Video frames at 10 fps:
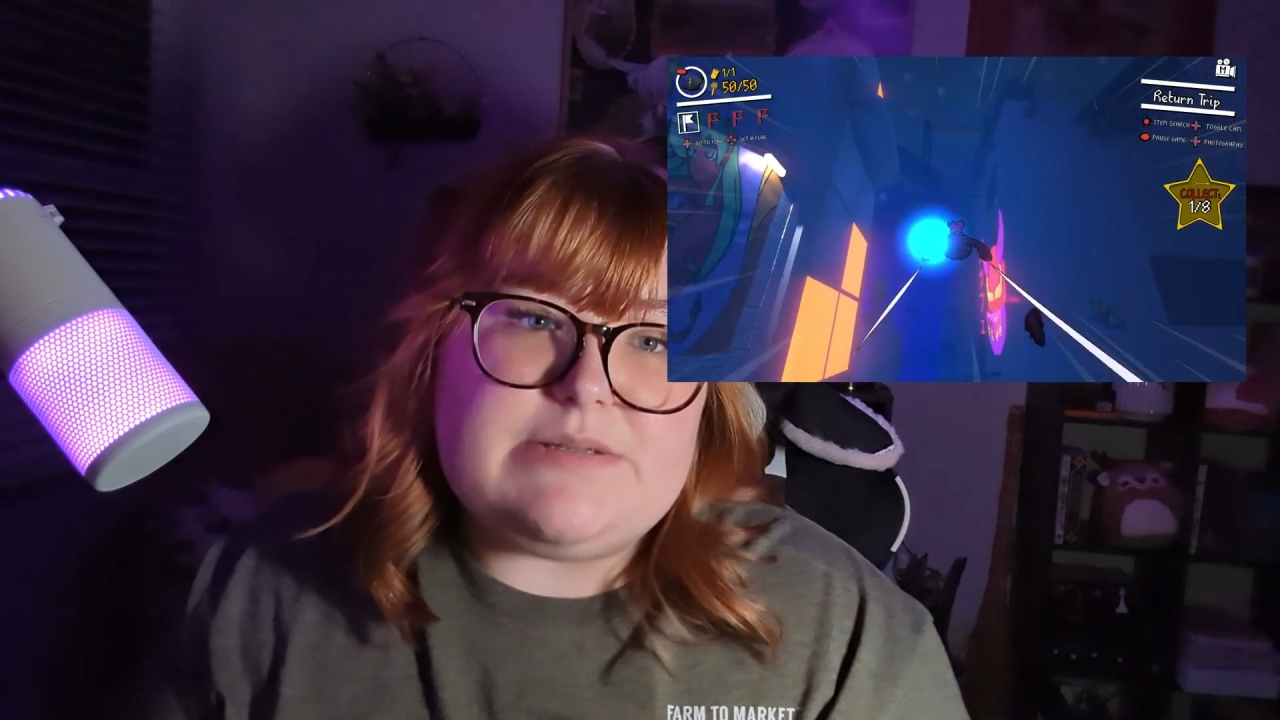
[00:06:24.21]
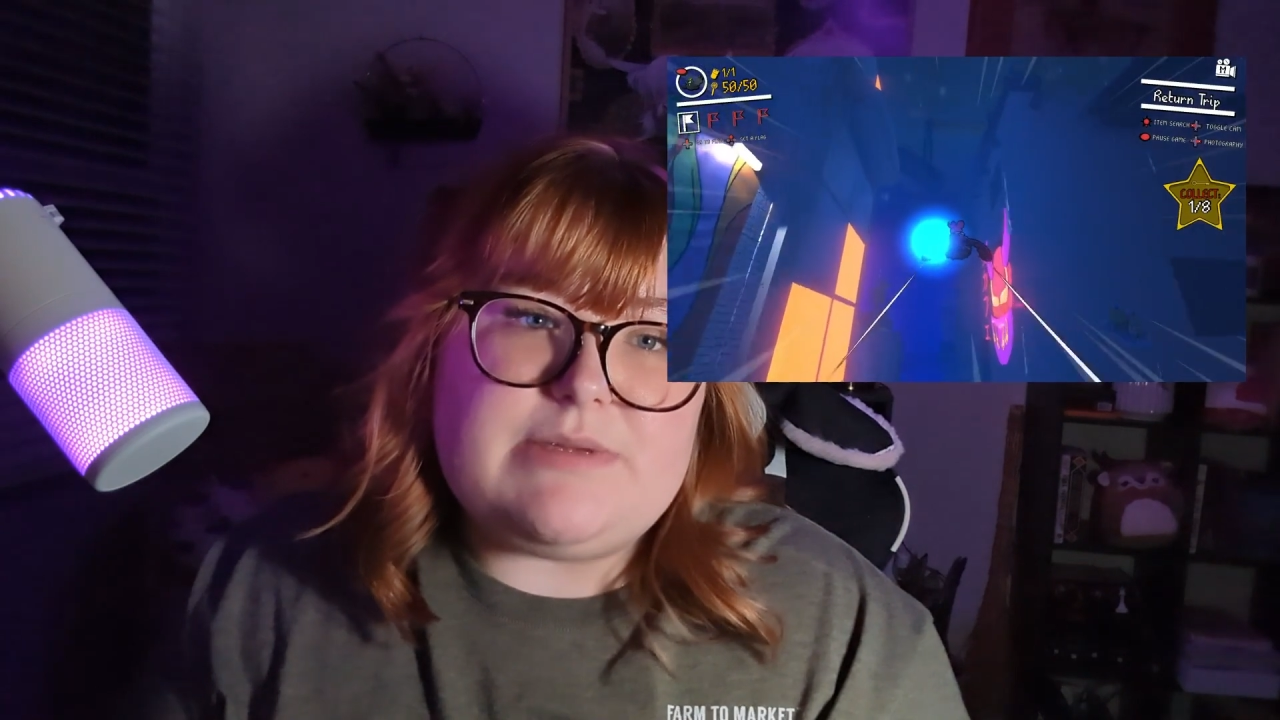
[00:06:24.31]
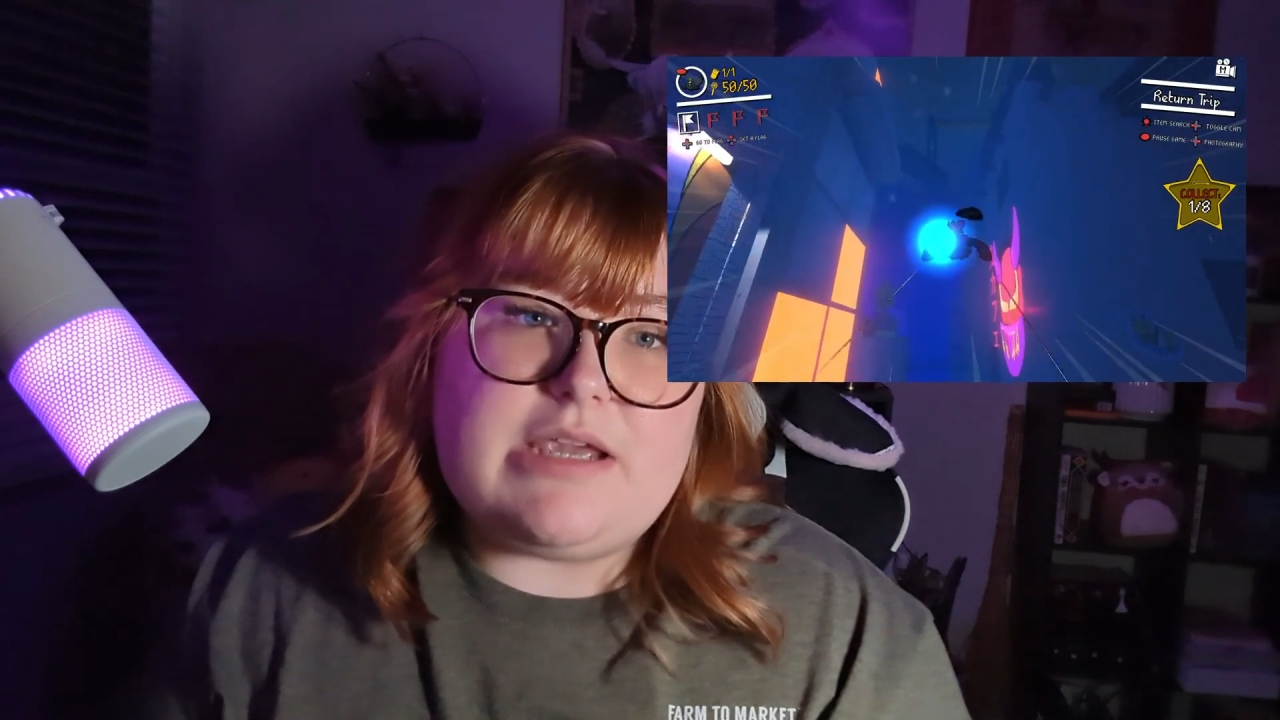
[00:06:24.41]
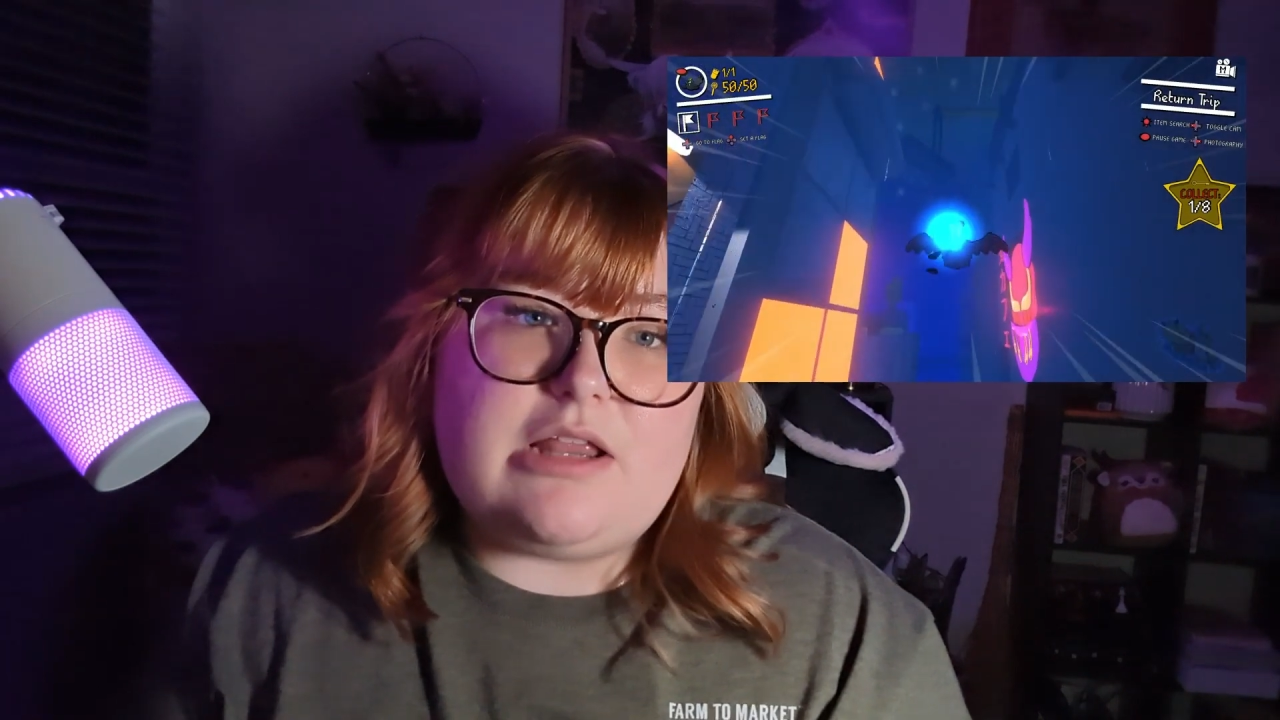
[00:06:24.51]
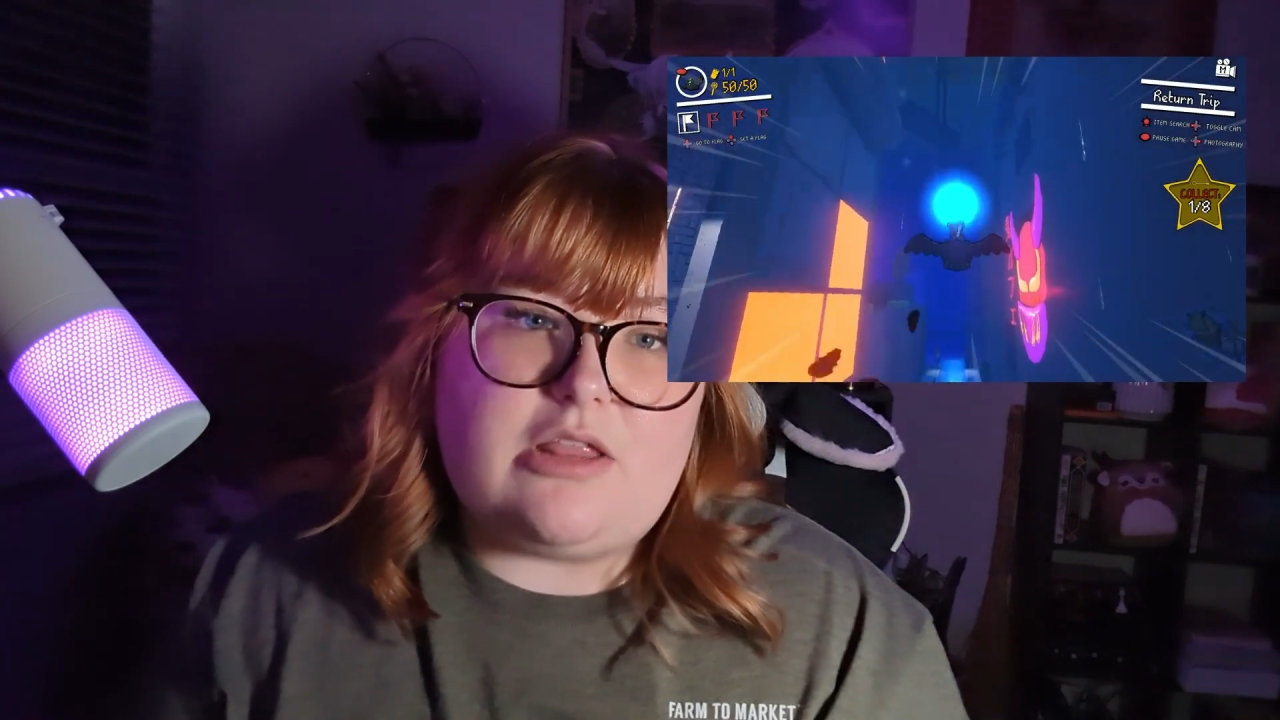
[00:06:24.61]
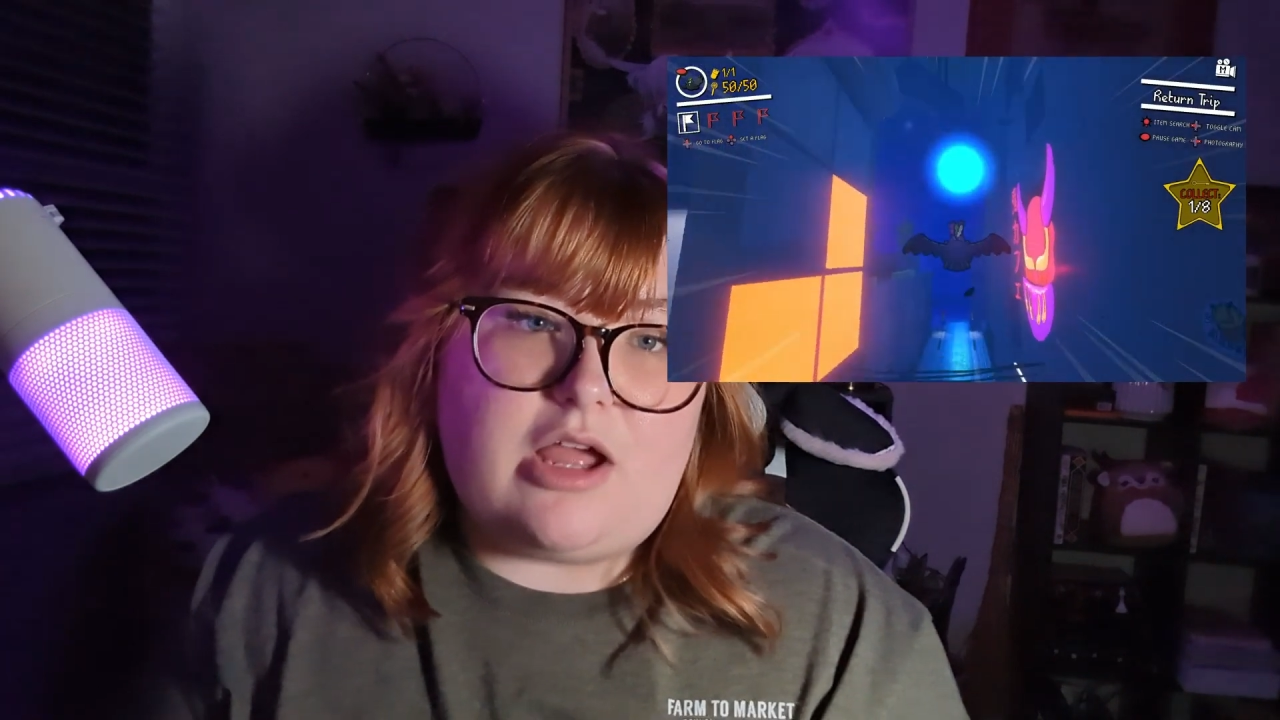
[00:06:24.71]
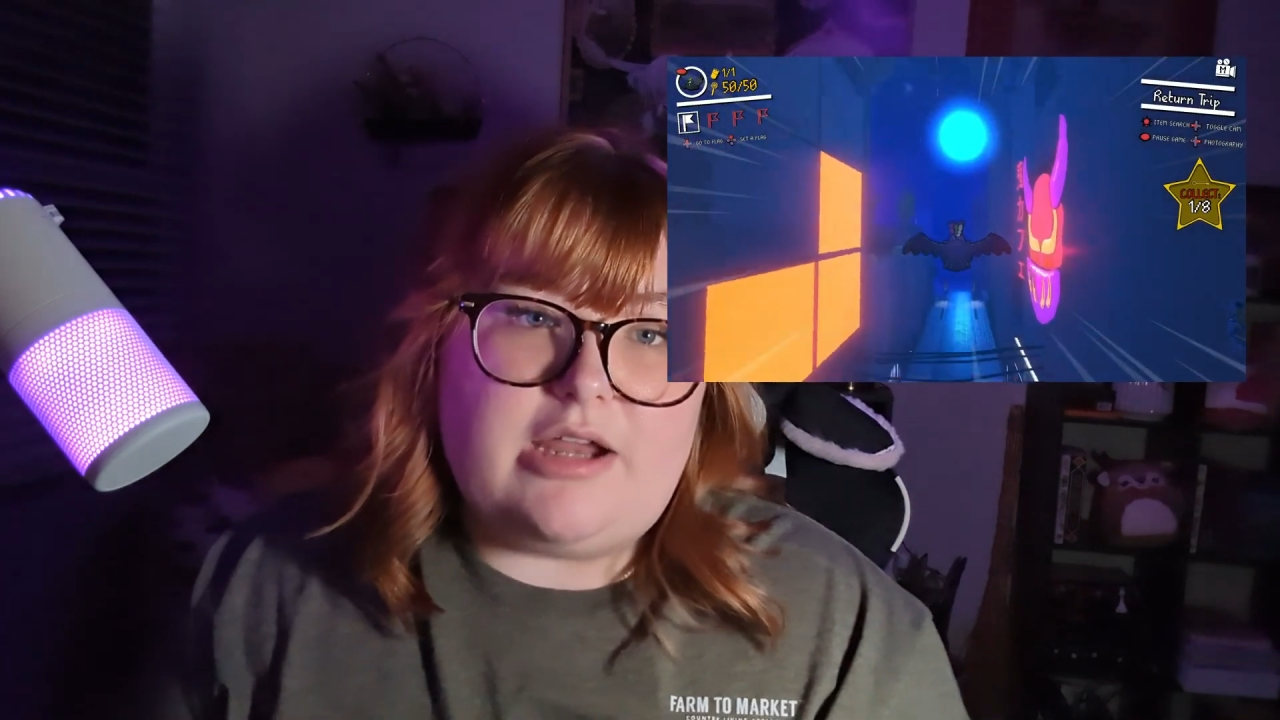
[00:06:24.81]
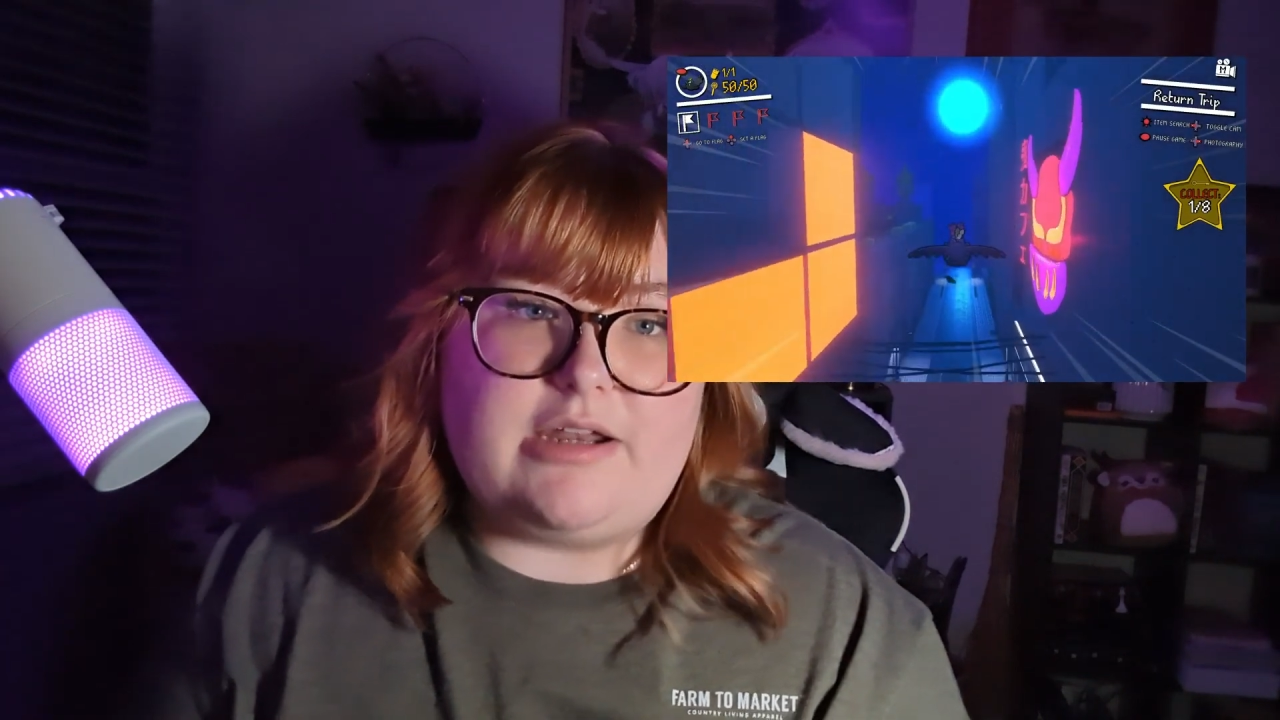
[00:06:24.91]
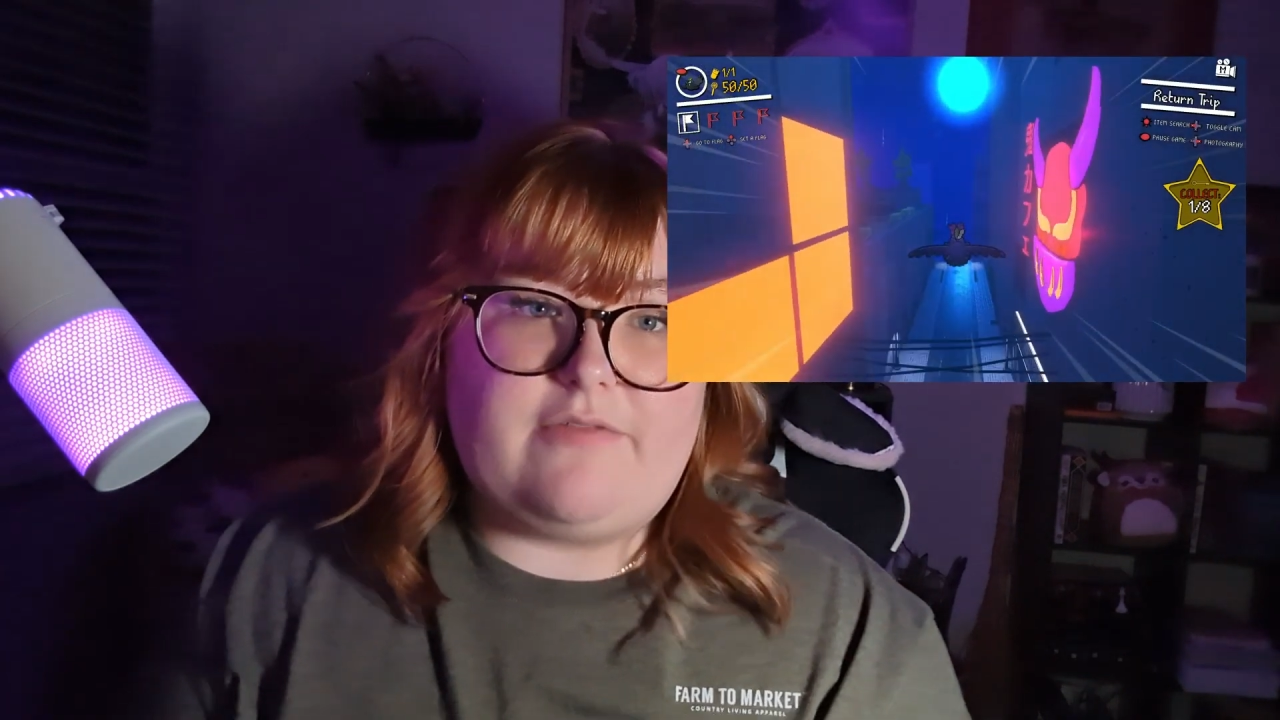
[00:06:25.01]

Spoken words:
me a lot